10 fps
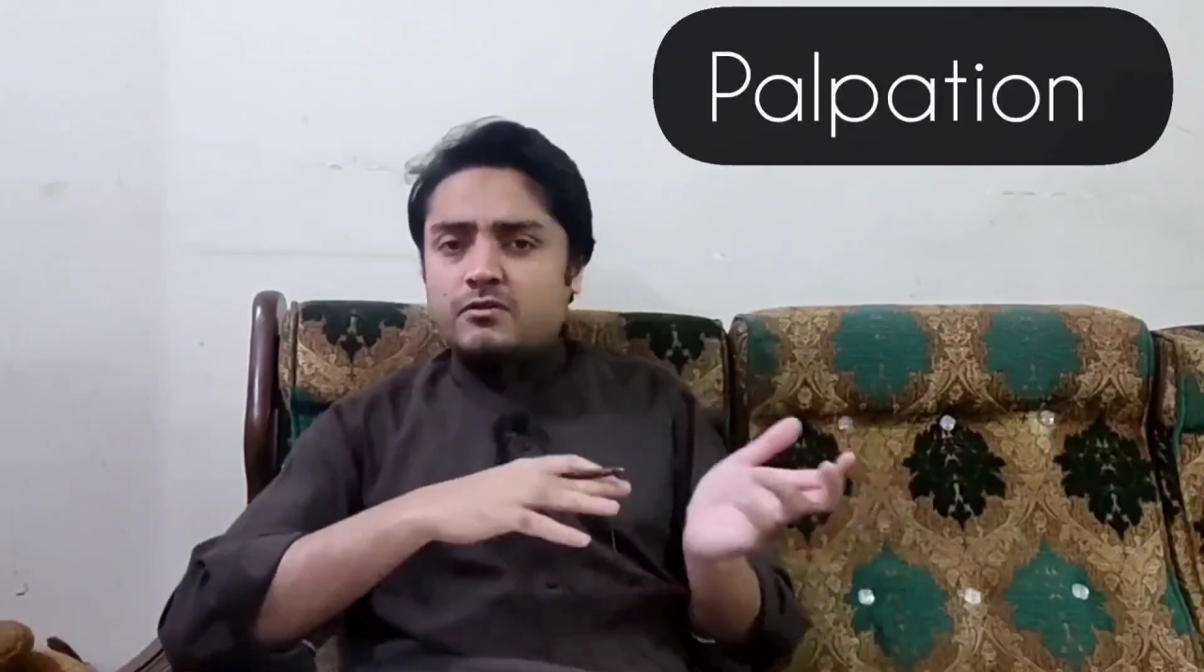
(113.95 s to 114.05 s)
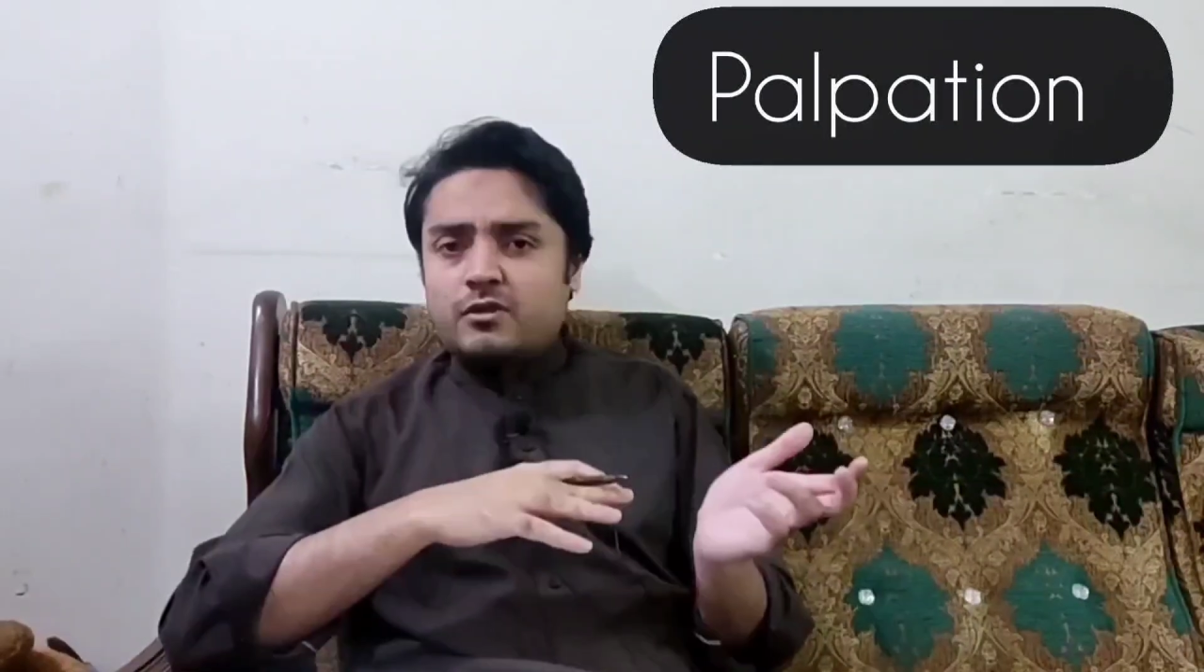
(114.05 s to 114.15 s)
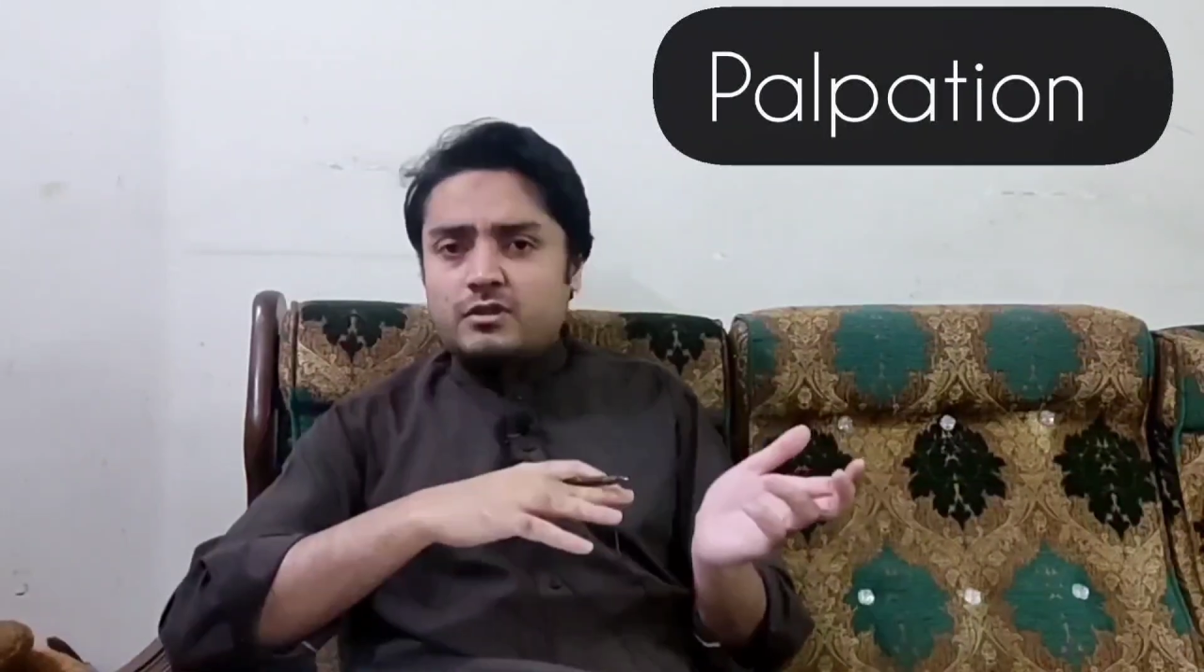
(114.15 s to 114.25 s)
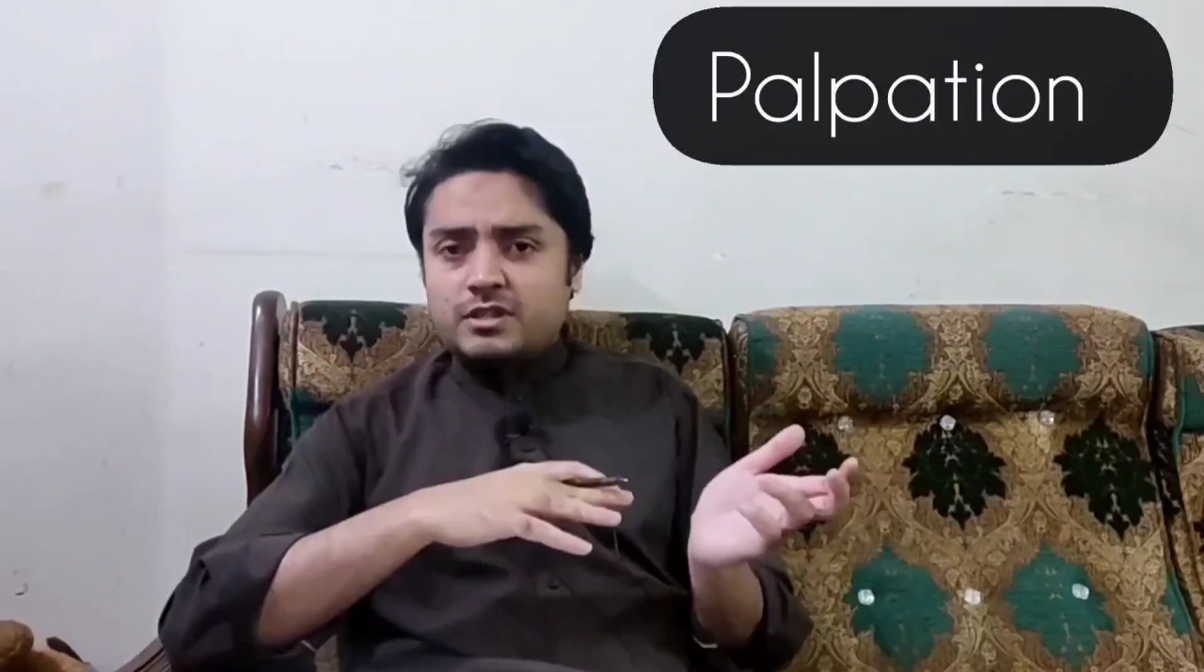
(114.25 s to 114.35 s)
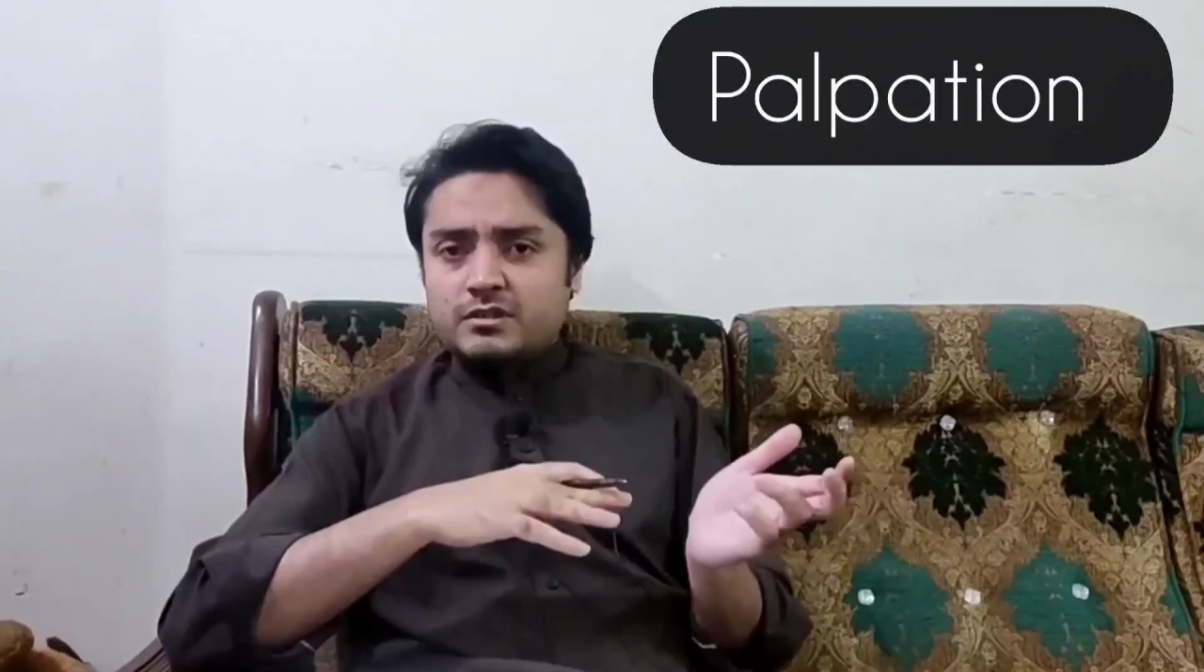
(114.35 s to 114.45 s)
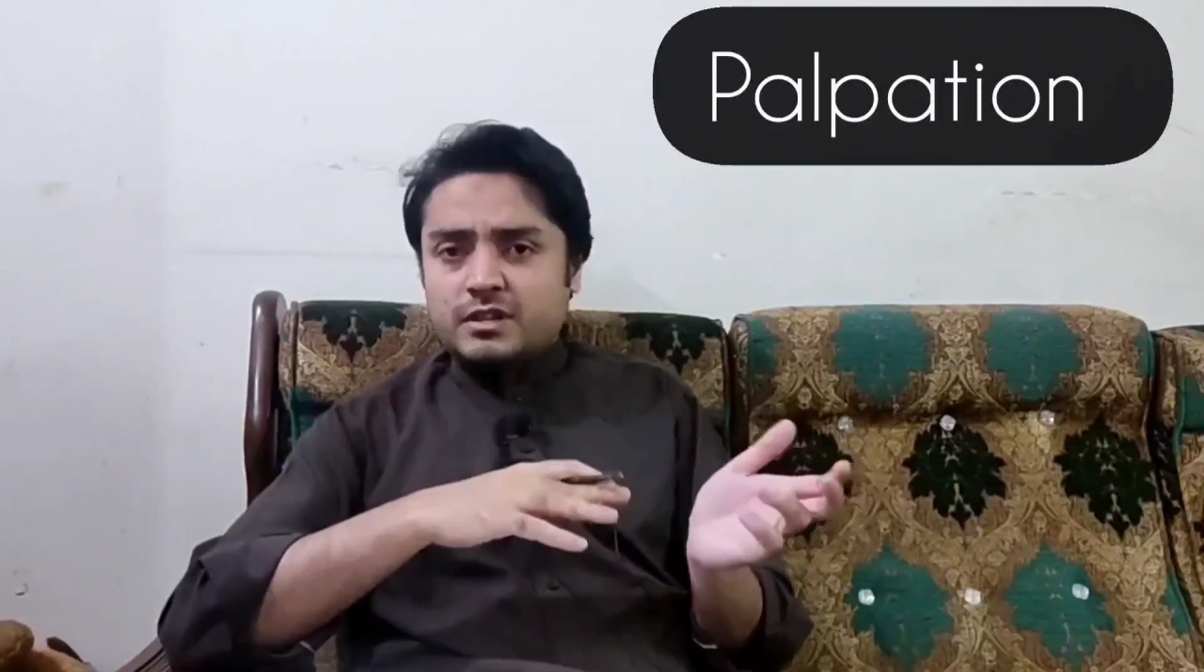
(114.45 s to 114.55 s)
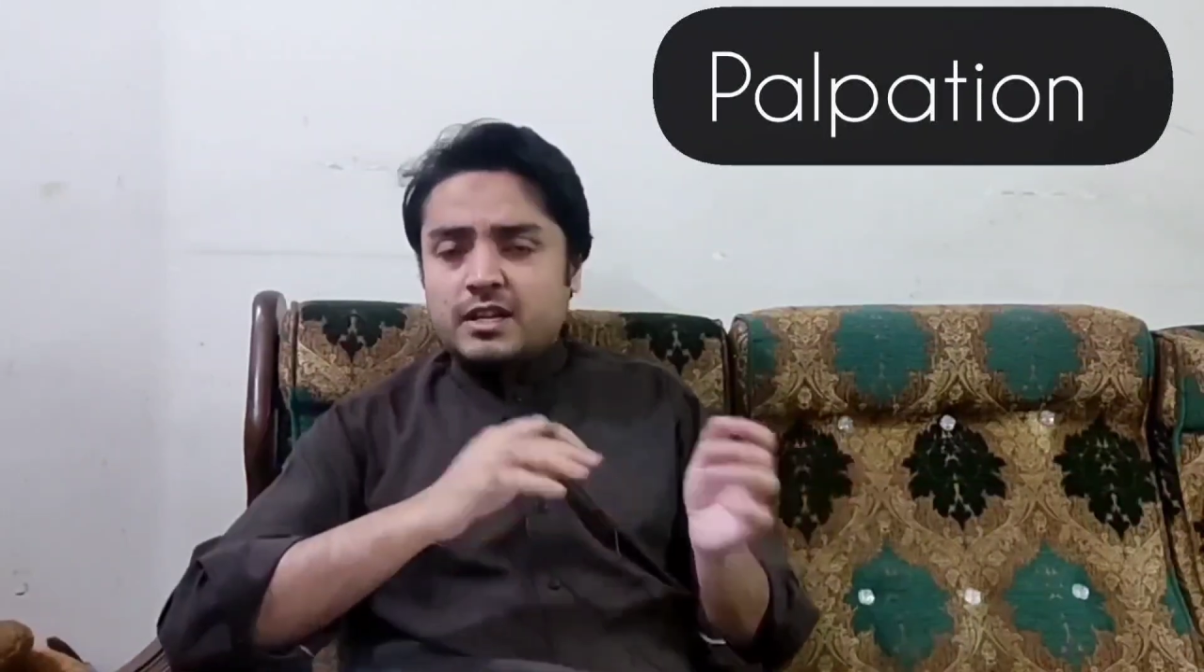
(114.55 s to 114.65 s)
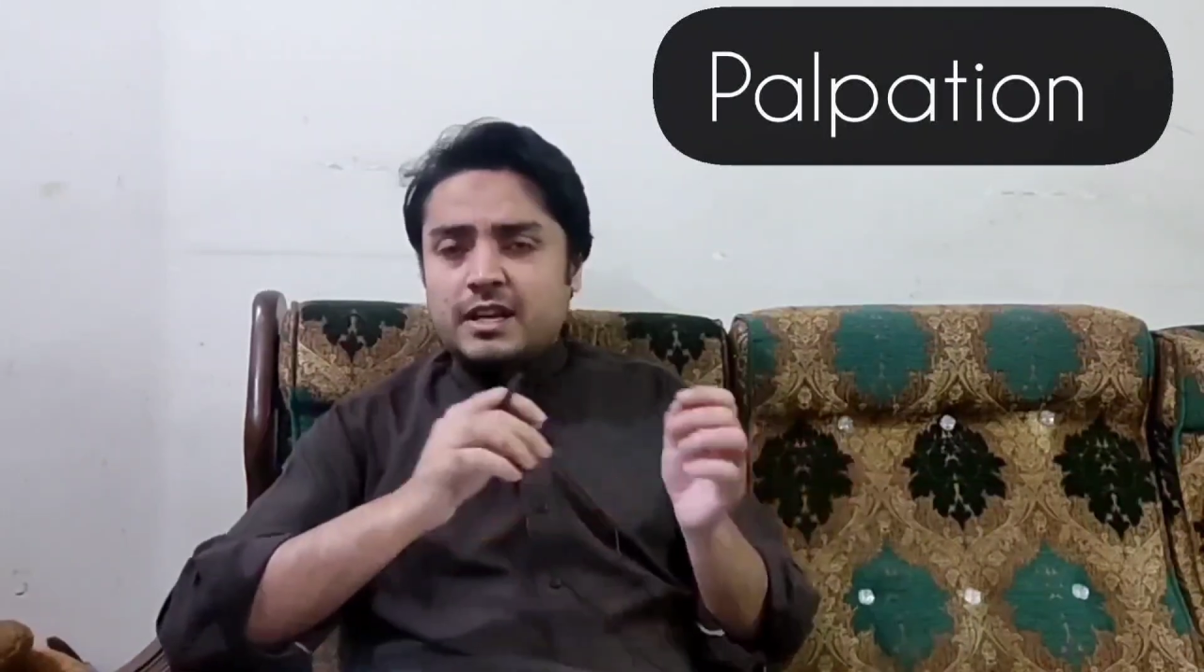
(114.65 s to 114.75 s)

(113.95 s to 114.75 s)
all these three,